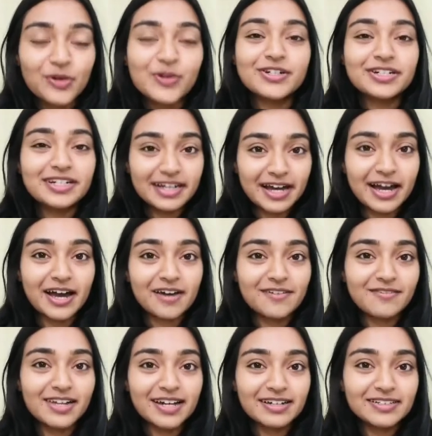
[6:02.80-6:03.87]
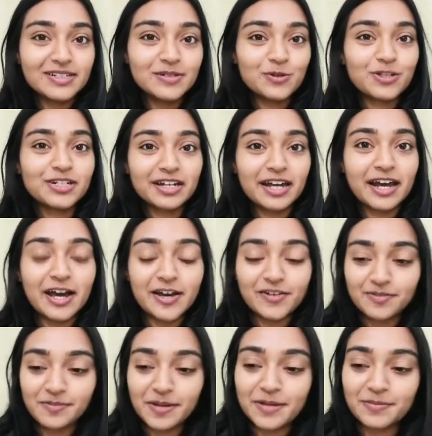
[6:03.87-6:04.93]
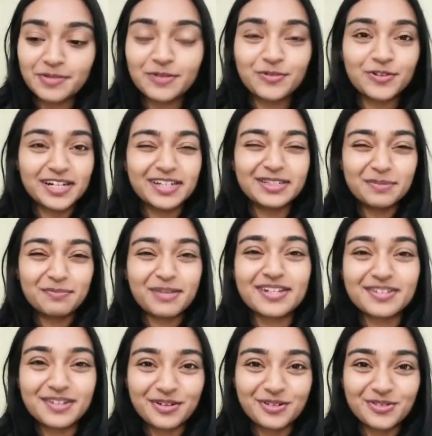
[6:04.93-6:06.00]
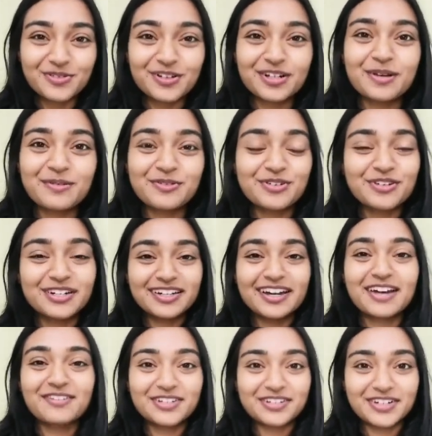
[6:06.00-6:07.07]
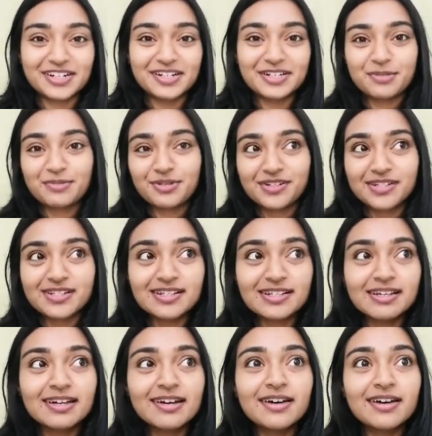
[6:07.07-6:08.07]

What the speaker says: already have lined up, already have planned, but I want to get the best out of it and really have a great experience.